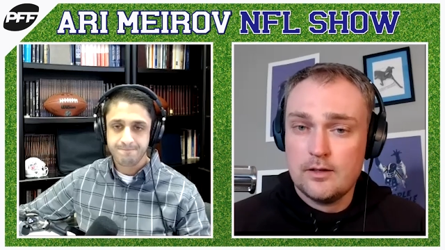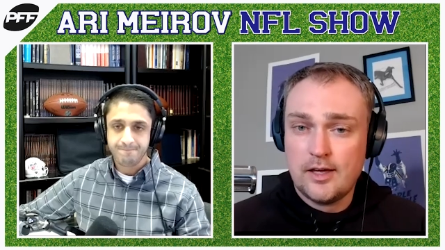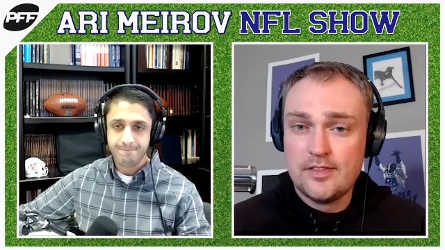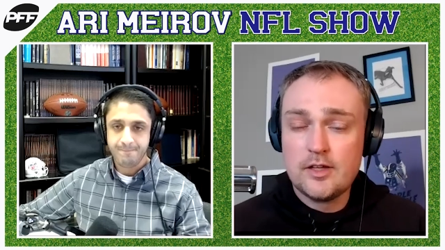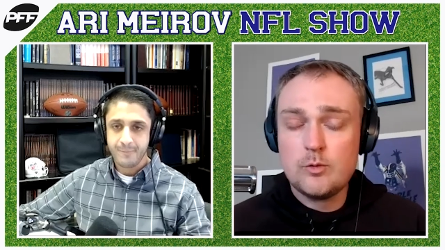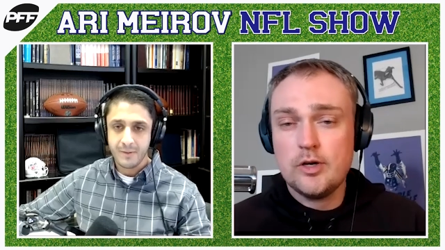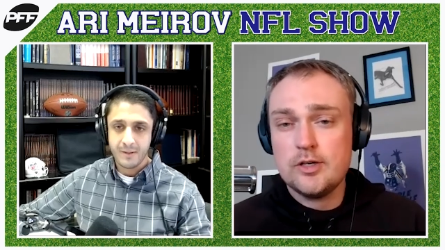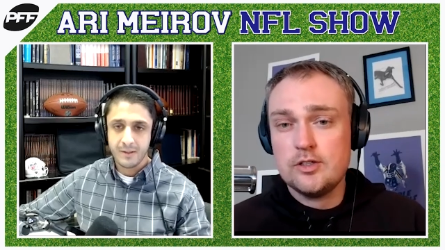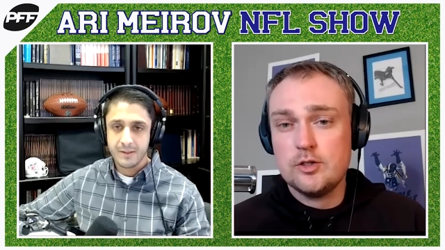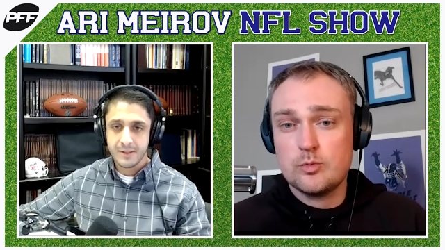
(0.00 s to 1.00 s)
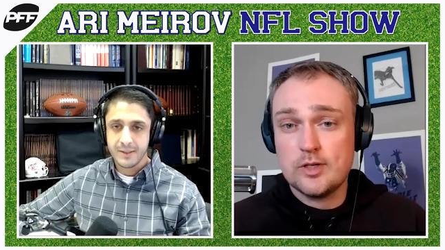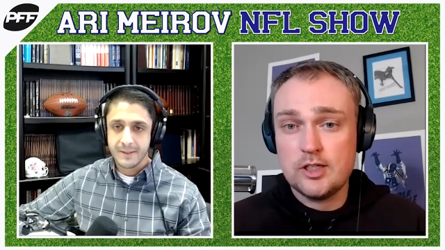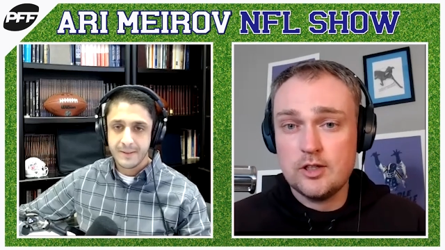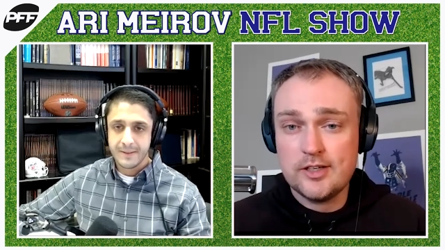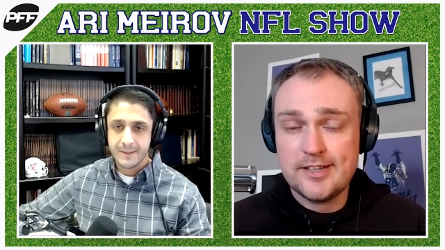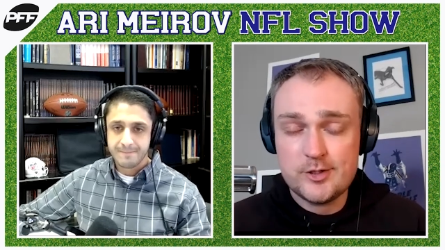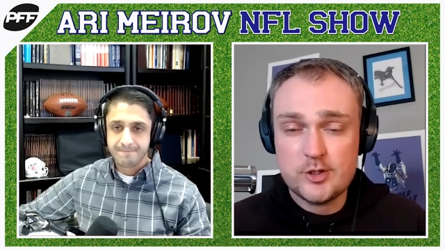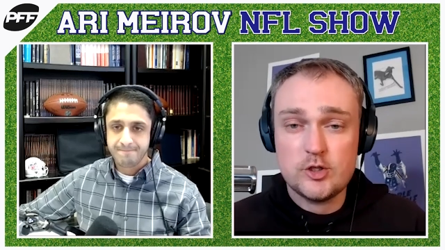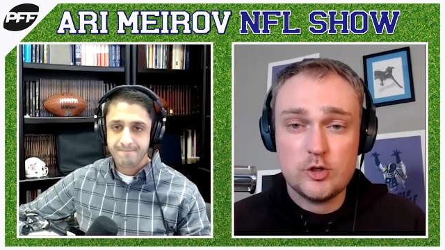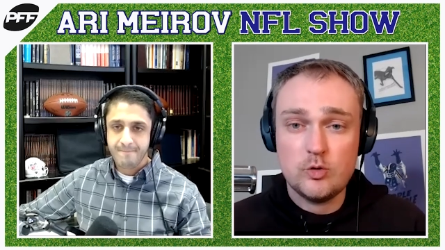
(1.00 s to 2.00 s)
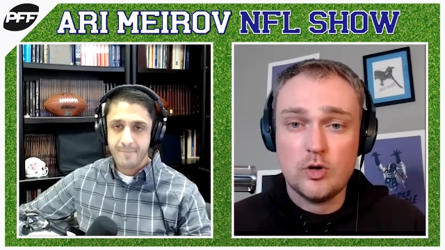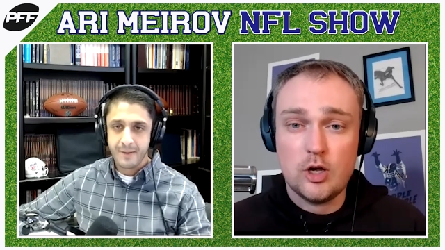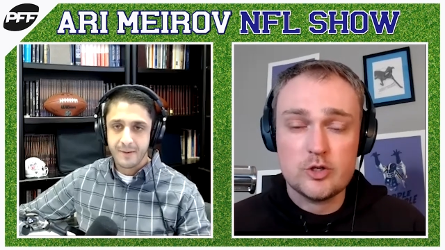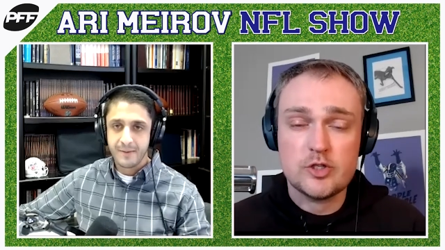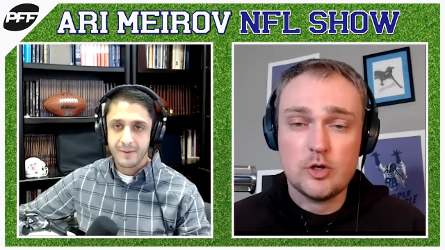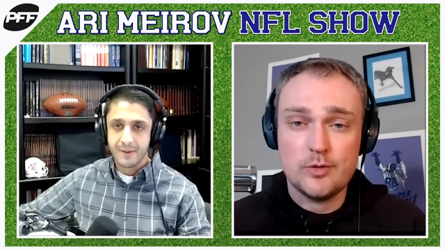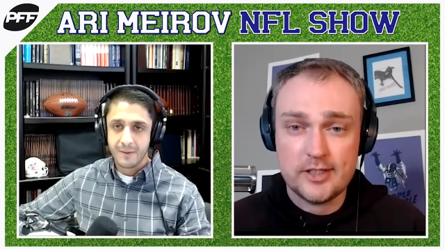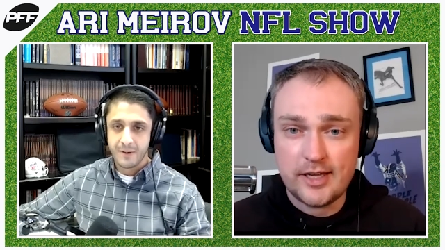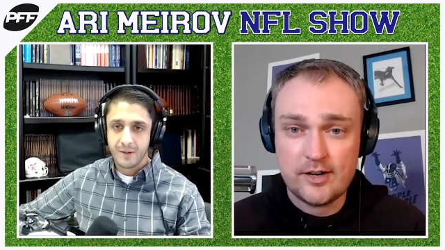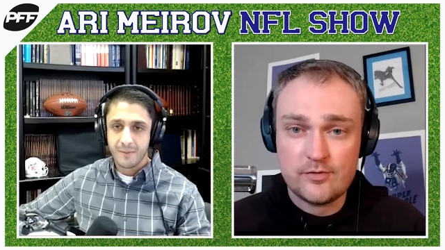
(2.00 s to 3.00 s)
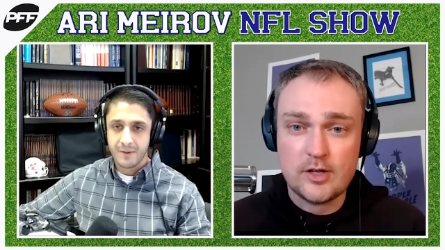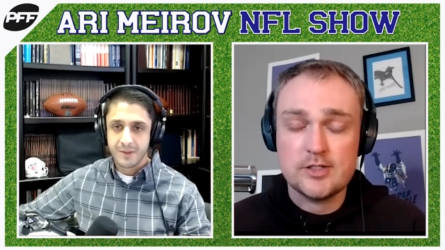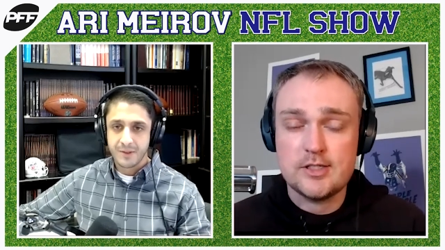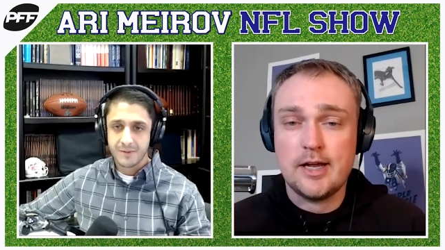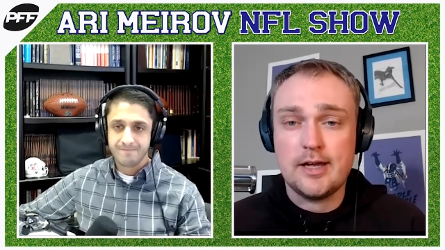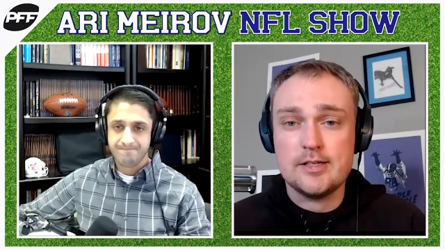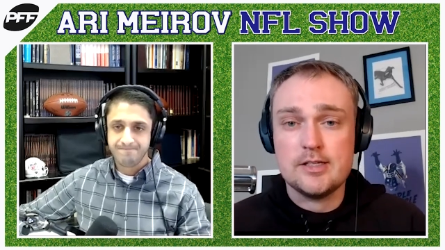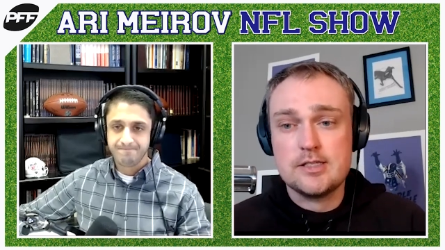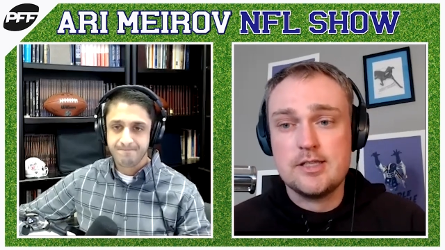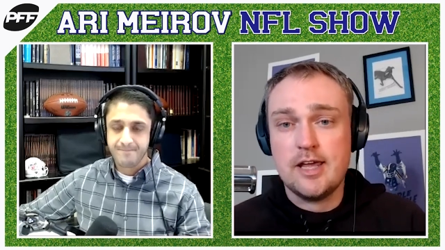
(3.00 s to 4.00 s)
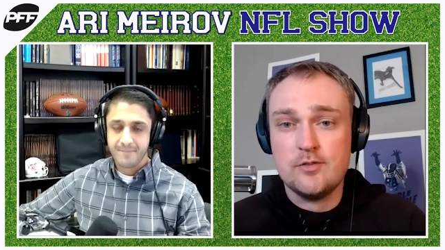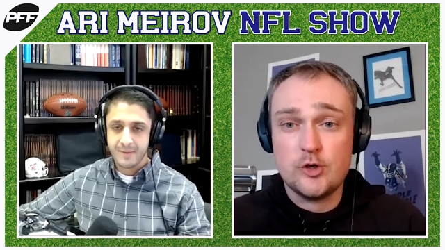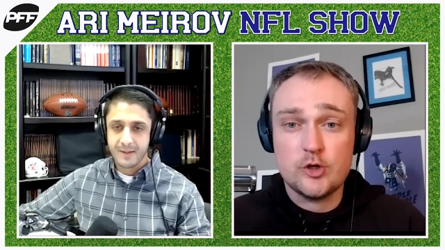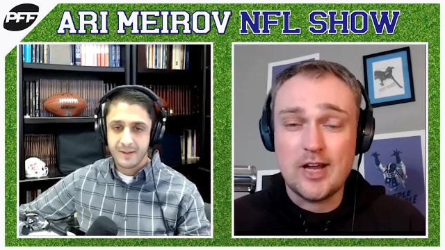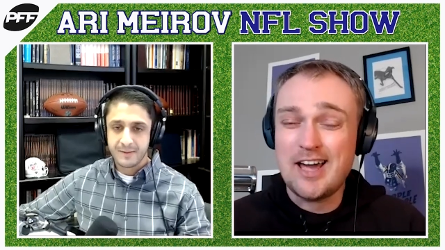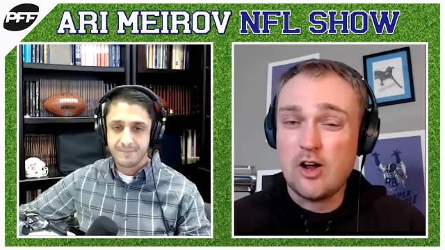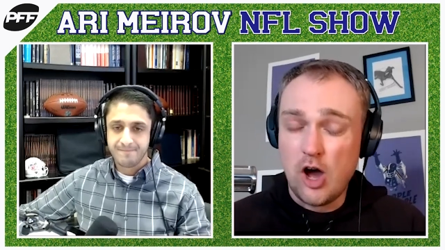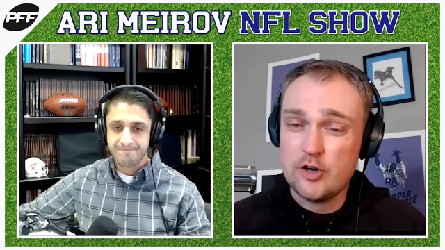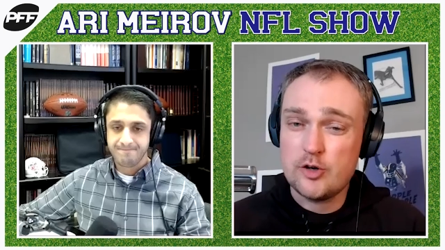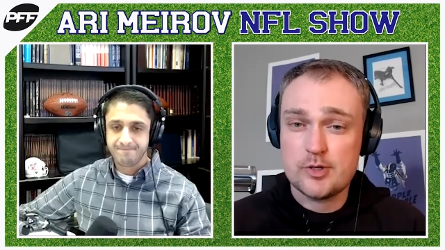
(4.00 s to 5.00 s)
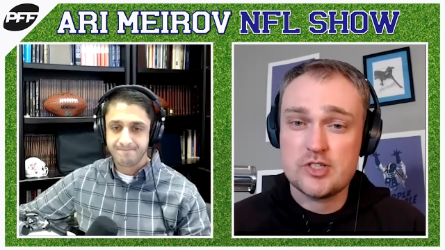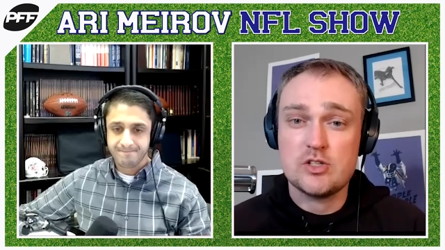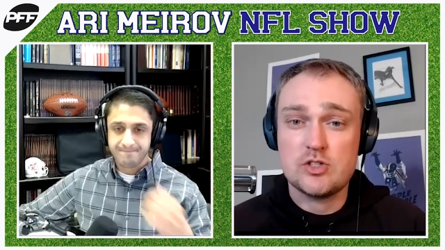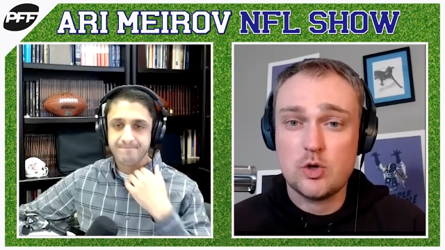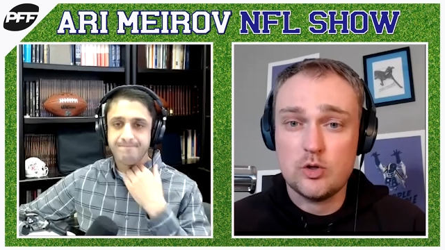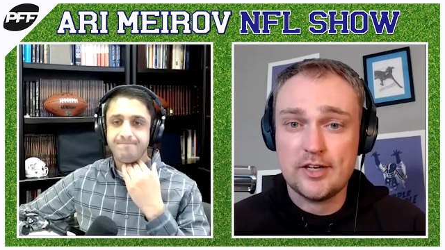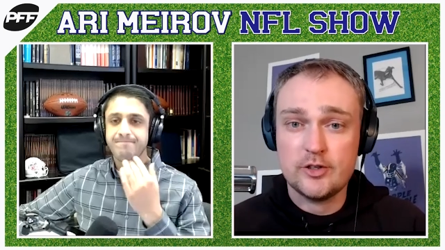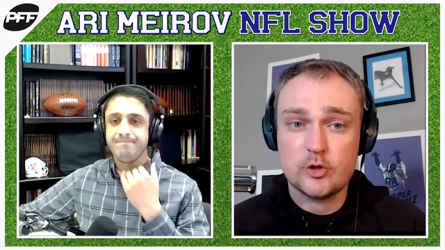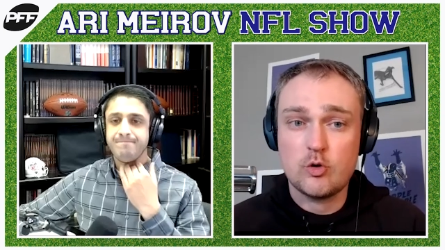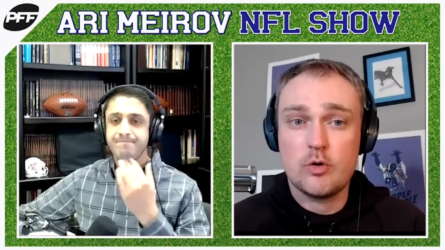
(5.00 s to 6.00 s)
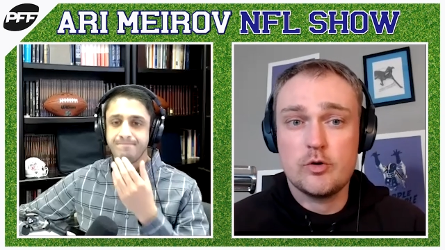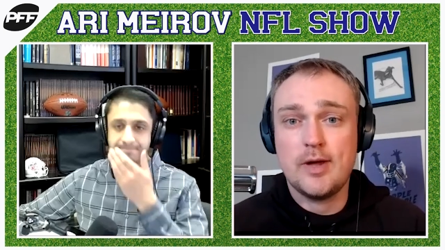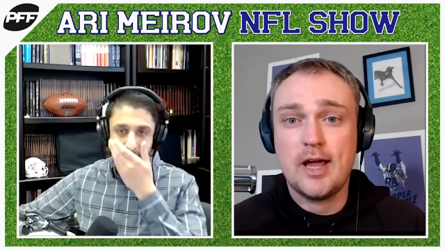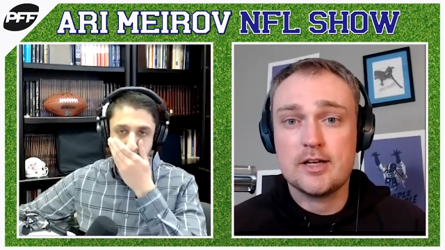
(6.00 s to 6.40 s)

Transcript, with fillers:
Speaker 1: Yeah, I think what you're really looking to do also in the NFL today is that if you're not 100% sold on your quarterback,